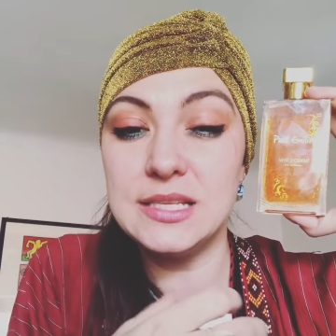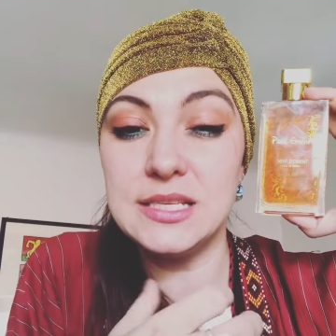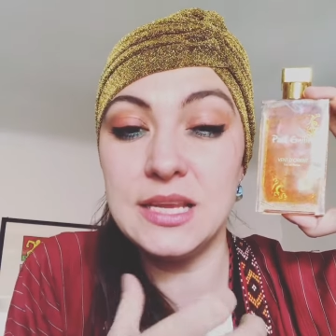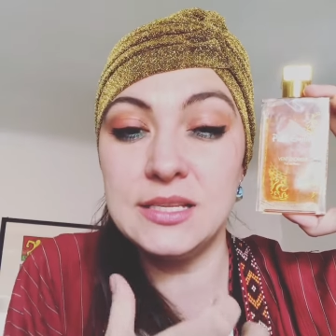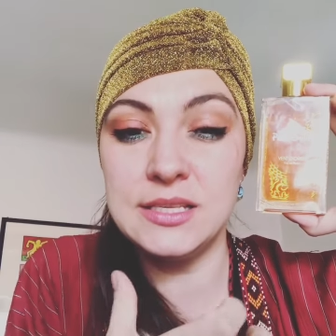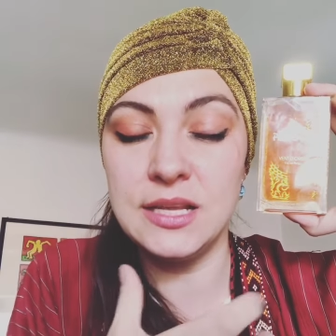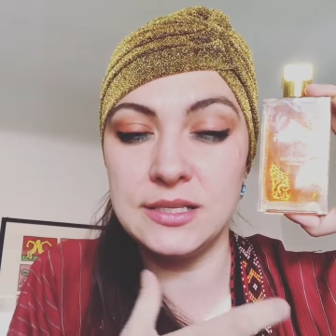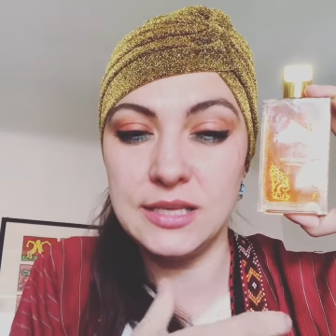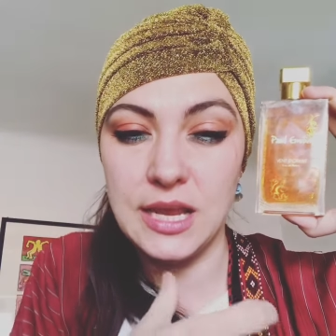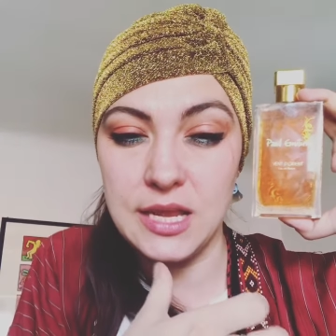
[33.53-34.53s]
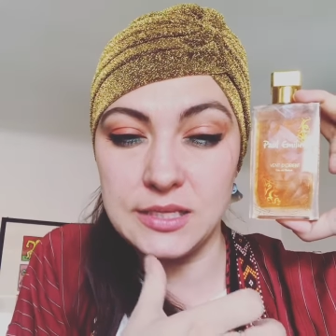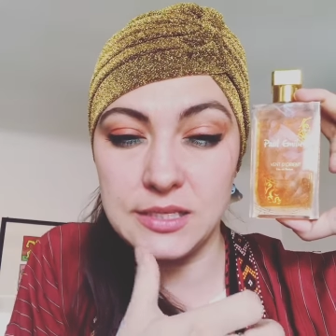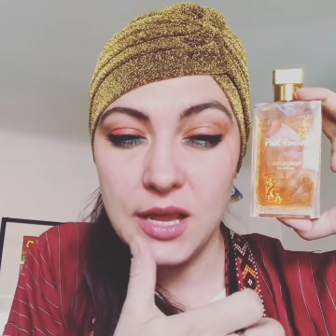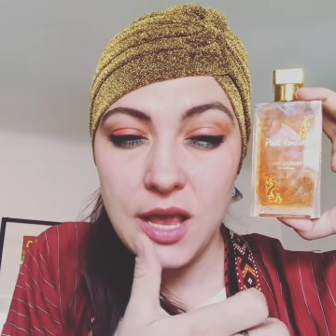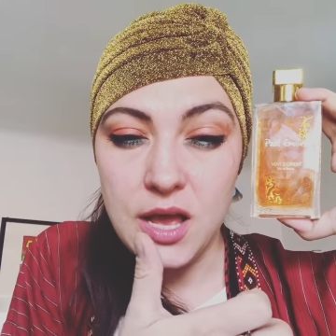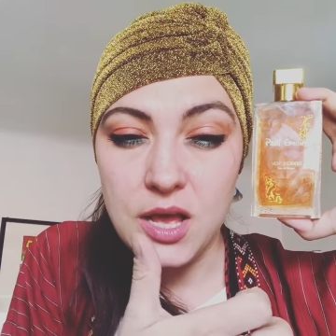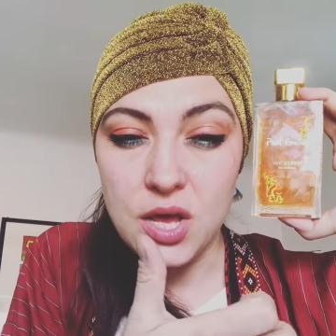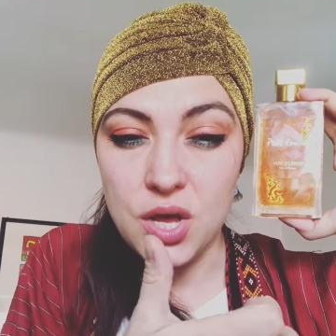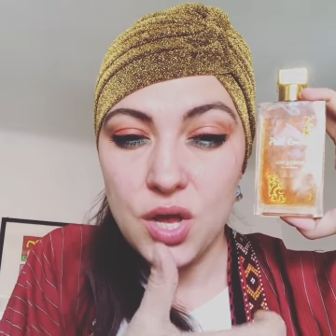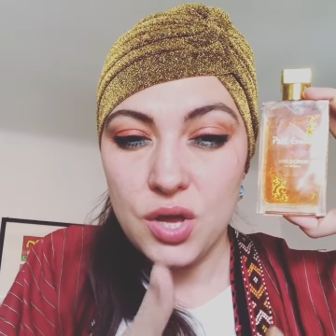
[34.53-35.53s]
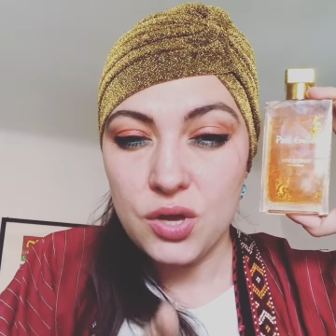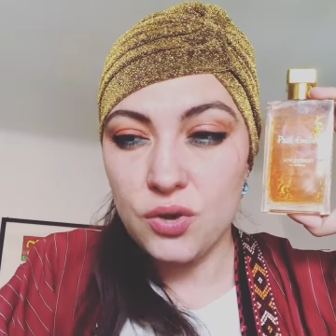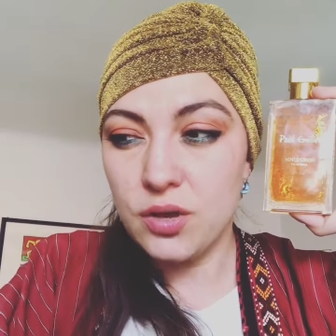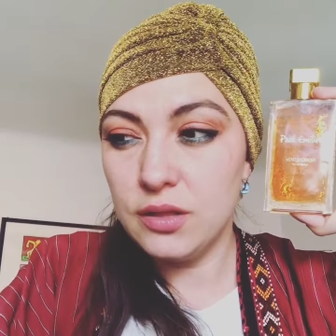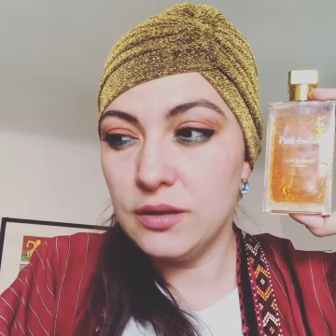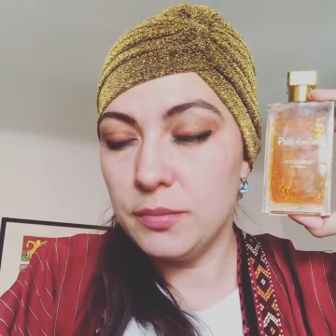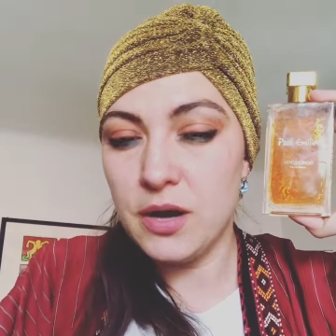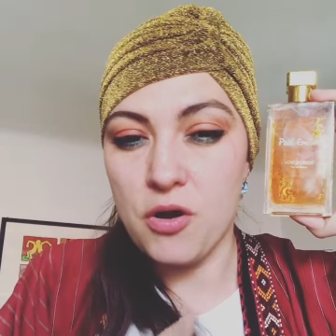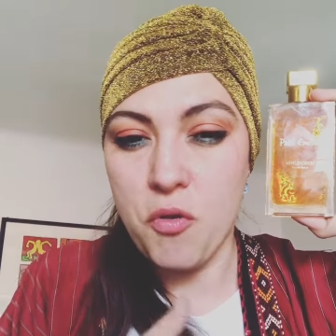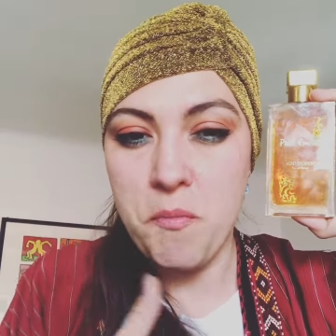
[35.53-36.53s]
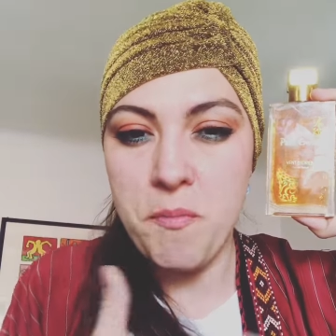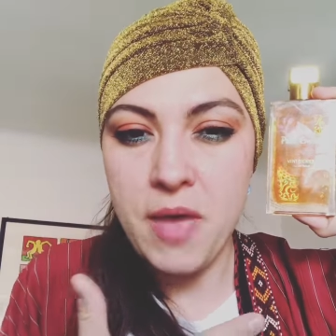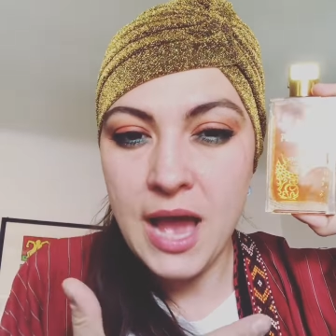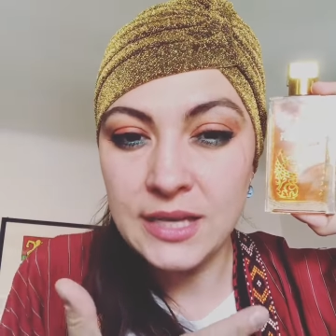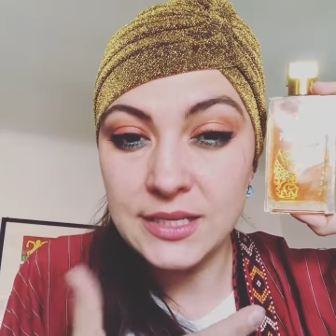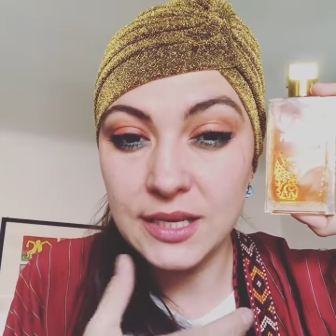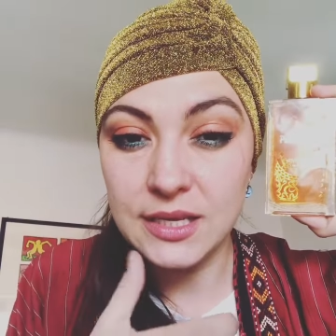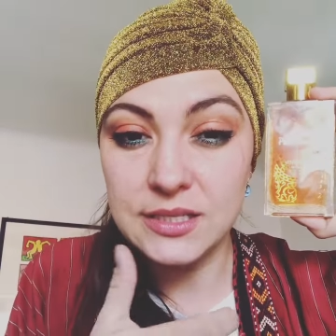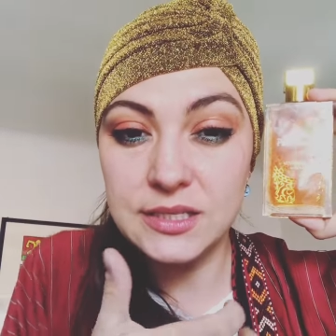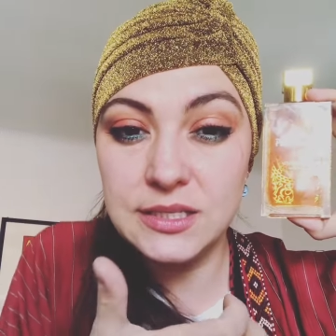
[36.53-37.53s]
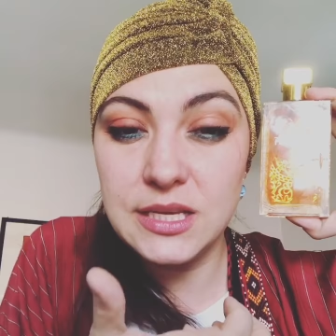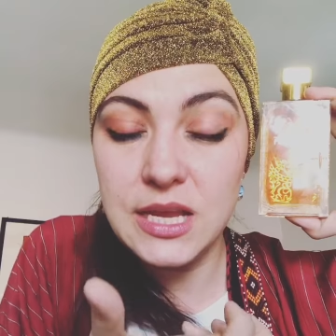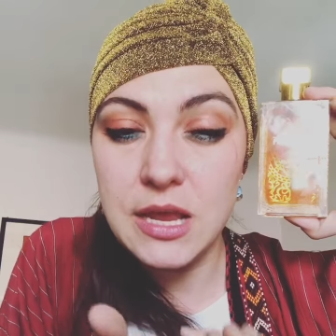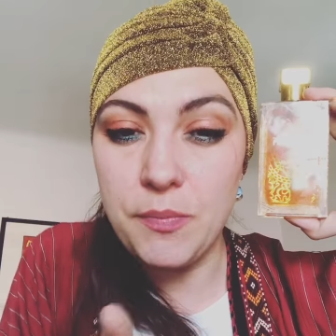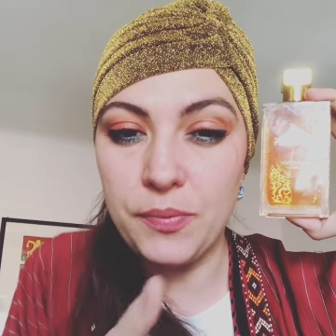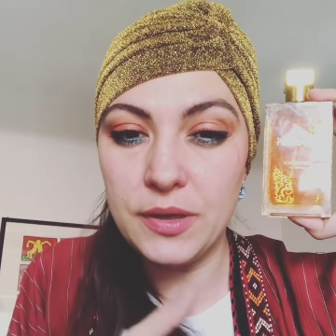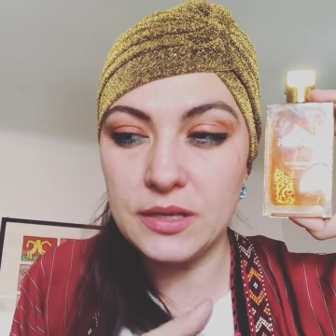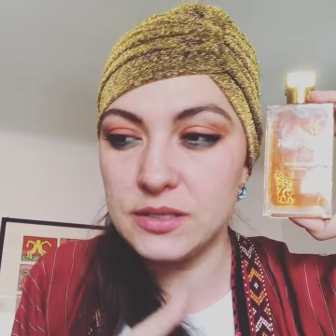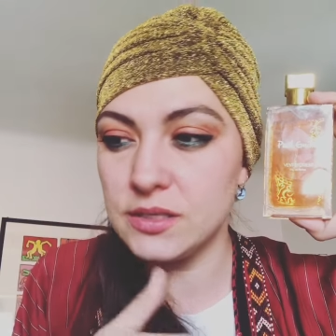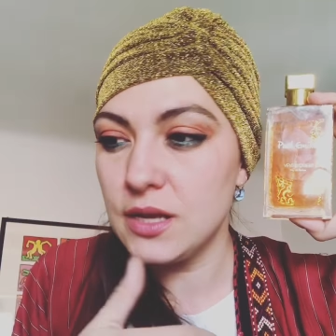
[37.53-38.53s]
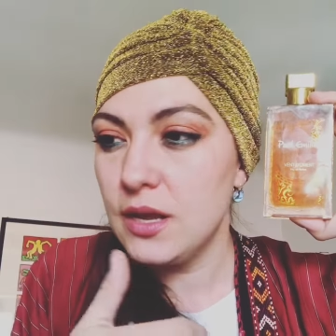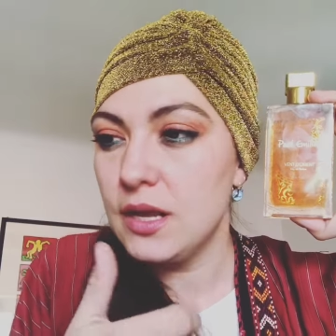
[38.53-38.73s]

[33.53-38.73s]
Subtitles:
It's incensey. It's a little bit aromatic. It's deep. It's